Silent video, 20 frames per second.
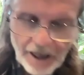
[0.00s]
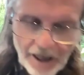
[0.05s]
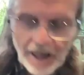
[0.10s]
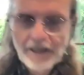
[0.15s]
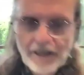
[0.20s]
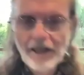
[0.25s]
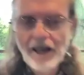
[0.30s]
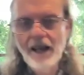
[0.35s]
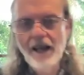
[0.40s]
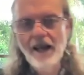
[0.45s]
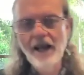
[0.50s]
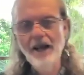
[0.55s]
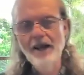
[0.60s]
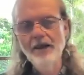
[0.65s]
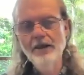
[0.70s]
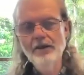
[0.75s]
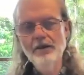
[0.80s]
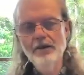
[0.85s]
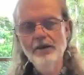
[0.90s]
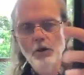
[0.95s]
the other
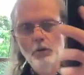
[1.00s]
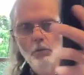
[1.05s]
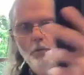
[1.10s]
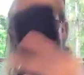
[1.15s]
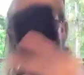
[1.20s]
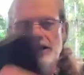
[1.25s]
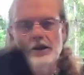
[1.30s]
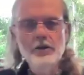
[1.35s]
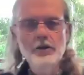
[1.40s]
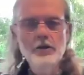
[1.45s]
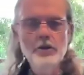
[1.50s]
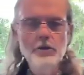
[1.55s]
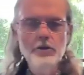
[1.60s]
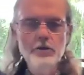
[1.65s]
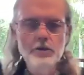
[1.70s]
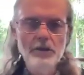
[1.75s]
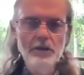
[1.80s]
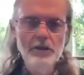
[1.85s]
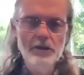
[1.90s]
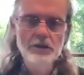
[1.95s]
hand, we can
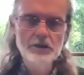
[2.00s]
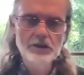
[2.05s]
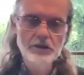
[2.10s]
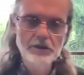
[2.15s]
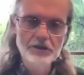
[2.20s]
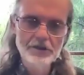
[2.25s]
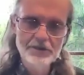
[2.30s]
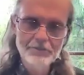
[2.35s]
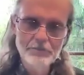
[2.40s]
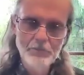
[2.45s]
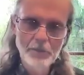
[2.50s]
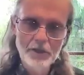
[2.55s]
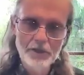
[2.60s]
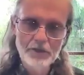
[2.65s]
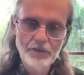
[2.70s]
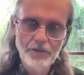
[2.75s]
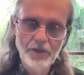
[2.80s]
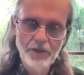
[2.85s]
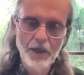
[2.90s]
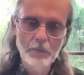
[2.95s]
use this.
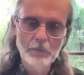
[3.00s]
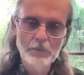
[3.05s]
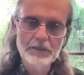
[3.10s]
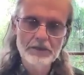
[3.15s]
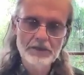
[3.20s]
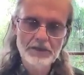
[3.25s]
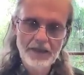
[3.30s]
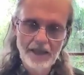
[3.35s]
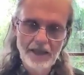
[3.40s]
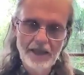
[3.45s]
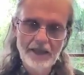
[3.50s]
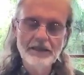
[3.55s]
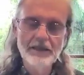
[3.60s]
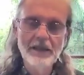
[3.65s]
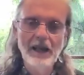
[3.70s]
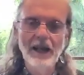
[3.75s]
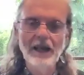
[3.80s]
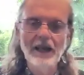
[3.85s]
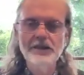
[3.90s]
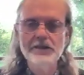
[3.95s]
Most farmers
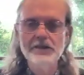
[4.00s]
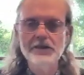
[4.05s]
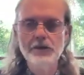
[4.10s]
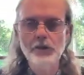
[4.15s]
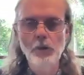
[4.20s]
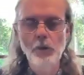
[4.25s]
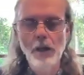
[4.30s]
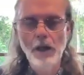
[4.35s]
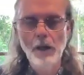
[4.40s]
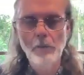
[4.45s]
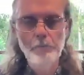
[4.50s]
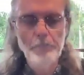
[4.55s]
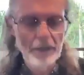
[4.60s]
can, and it's to our